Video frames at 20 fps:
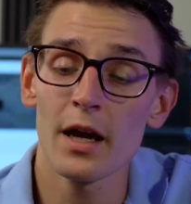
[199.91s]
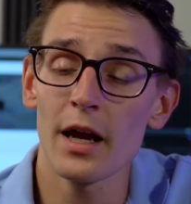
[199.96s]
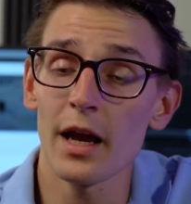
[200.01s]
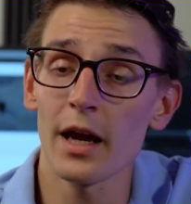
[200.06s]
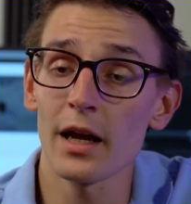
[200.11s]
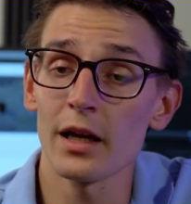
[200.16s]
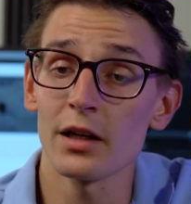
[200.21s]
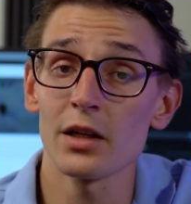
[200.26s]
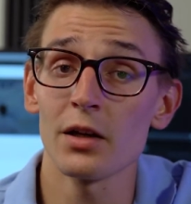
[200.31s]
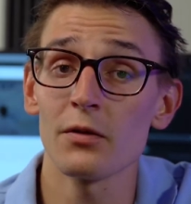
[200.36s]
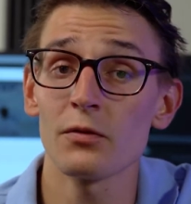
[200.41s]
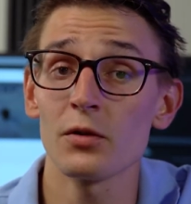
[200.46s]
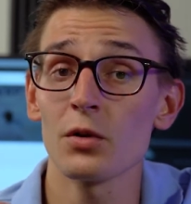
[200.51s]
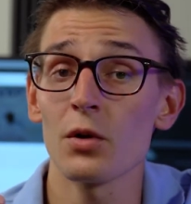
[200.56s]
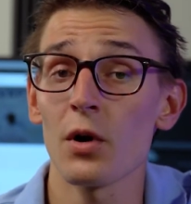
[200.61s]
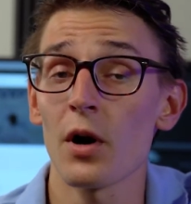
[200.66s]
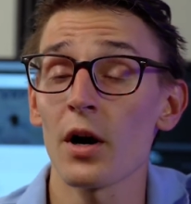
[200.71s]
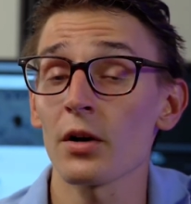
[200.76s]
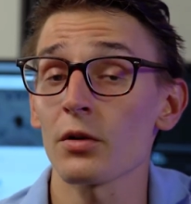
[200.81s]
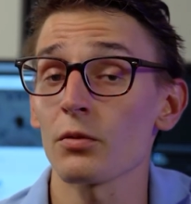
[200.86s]
And if
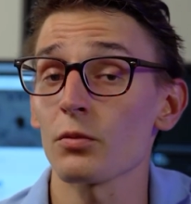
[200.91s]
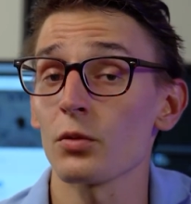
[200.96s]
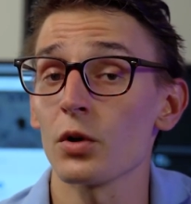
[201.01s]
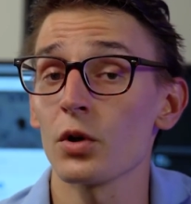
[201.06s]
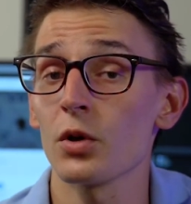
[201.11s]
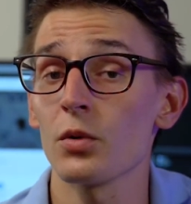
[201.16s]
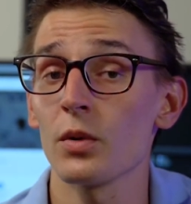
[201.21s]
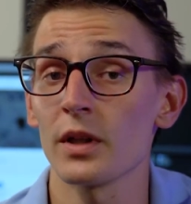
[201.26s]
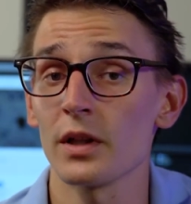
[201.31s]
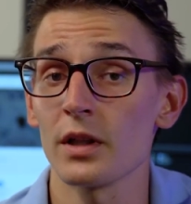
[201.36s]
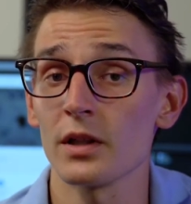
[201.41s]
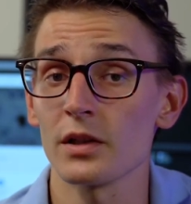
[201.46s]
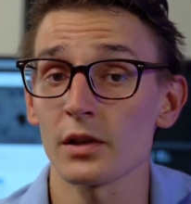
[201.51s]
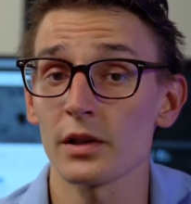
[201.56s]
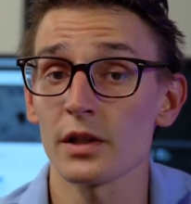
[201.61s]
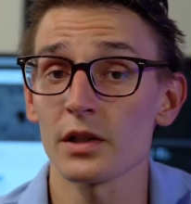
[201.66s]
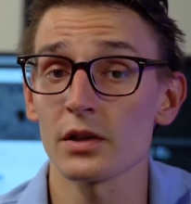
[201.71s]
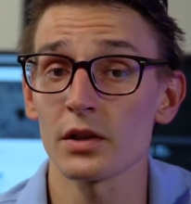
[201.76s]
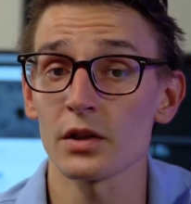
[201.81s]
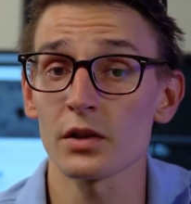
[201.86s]
you aren't renewing these
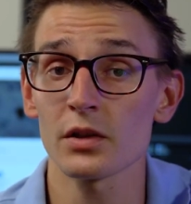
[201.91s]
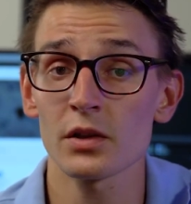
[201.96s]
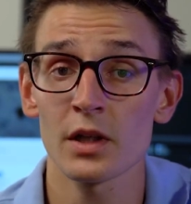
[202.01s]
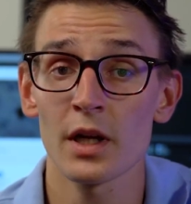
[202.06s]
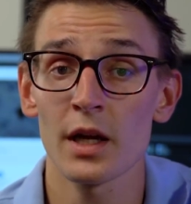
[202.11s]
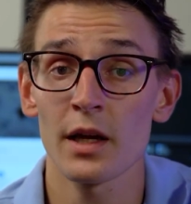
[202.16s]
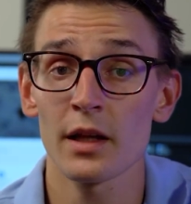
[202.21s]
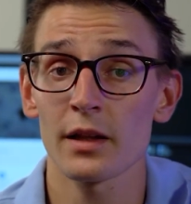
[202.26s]
leases,